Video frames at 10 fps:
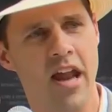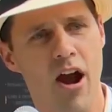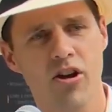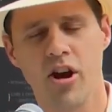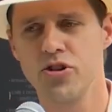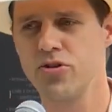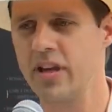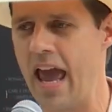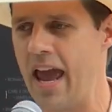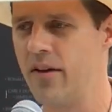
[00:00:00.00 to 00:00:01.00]
our country
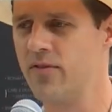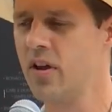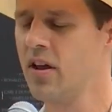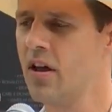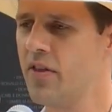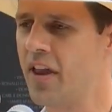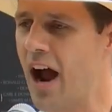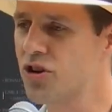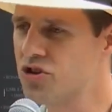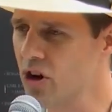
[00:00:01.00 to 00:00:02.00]
gave, that
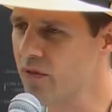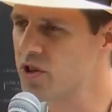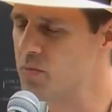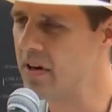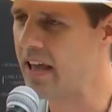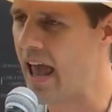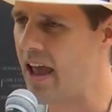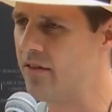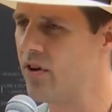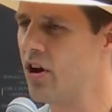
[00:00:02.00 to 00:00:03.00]
our servicemen
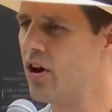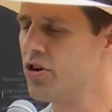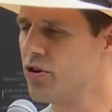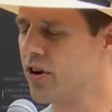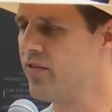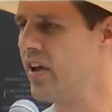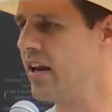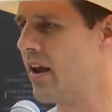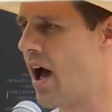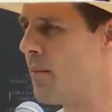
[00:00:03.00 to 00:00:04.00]
gave during
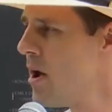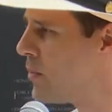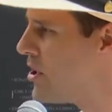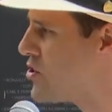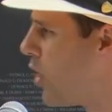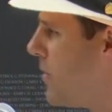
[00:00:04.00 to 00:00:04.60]
Vietnam. Please join